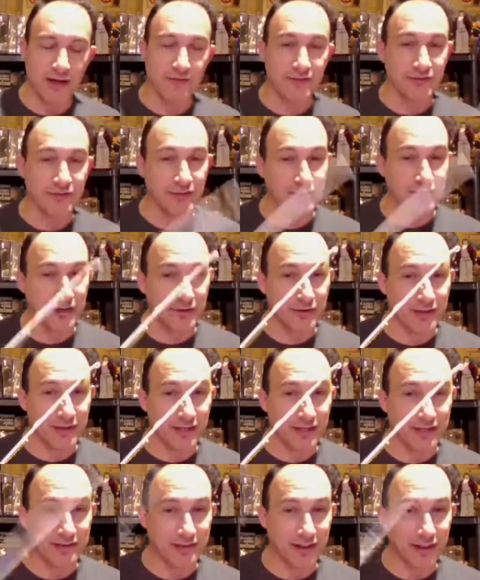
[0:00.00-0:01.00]
Obviously, they go on
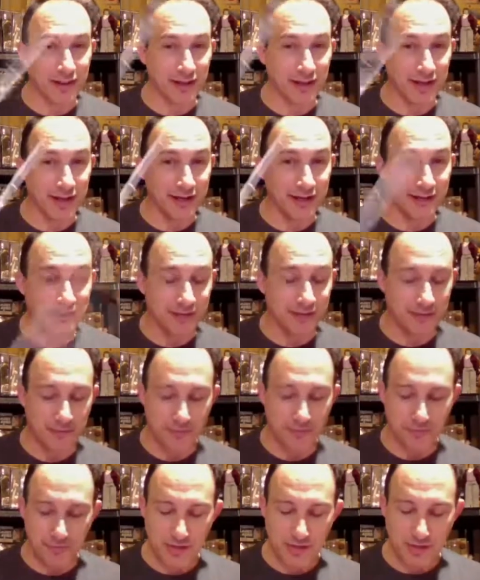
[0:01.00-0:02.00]
the end of the line.
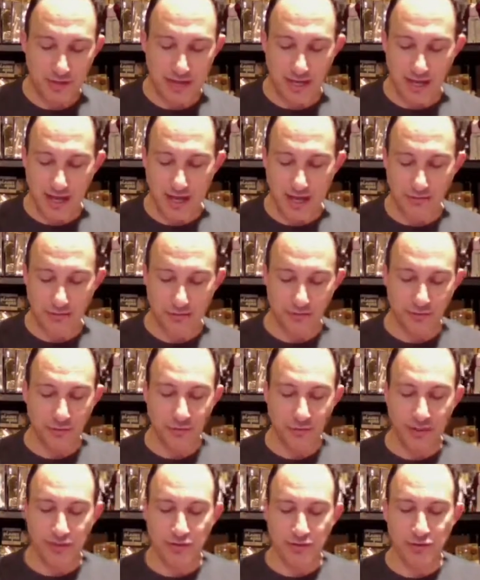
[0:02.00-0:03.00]
And what's
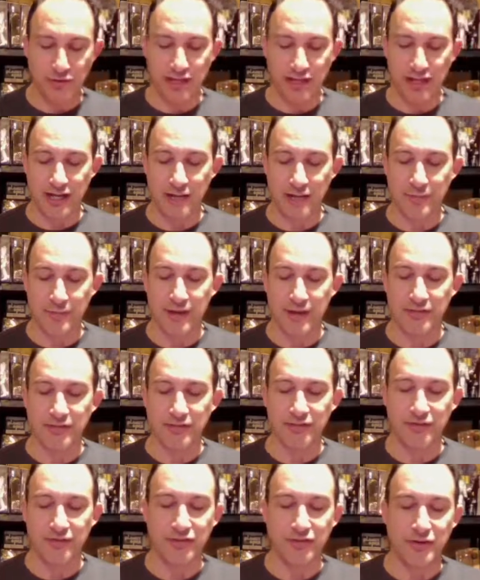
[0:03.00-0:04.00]
really cool I like about
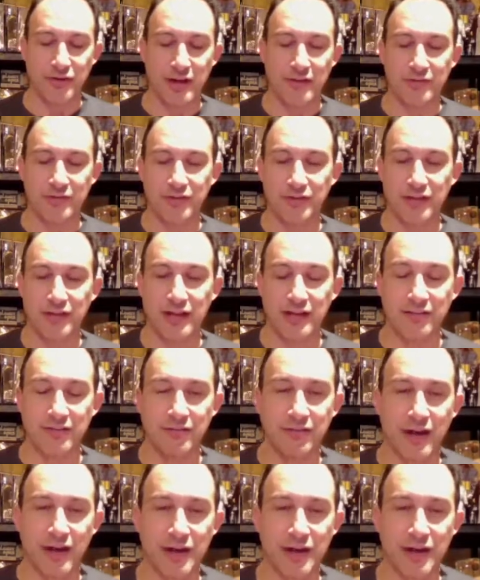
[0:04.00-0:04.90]
this is you have this kind of